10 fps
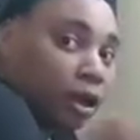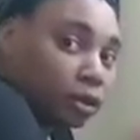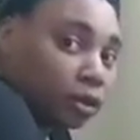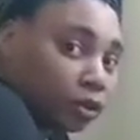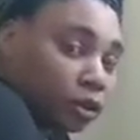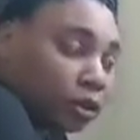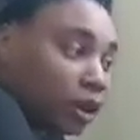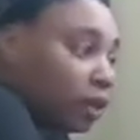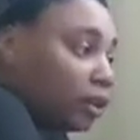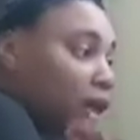social
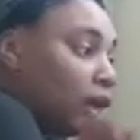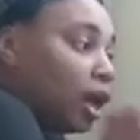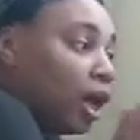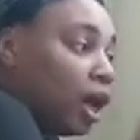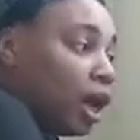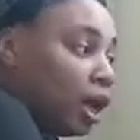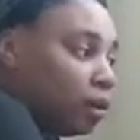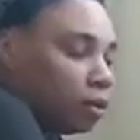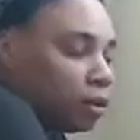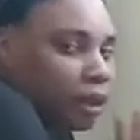studies.
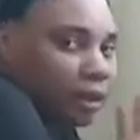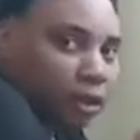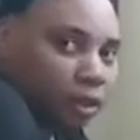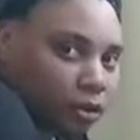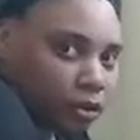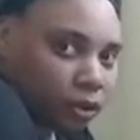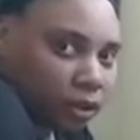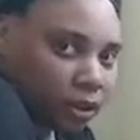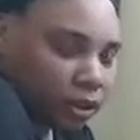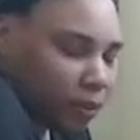Well, I said social
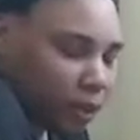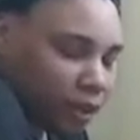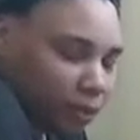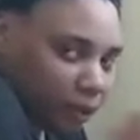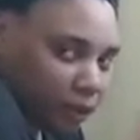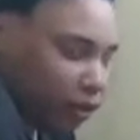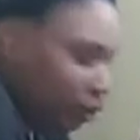studies twice, but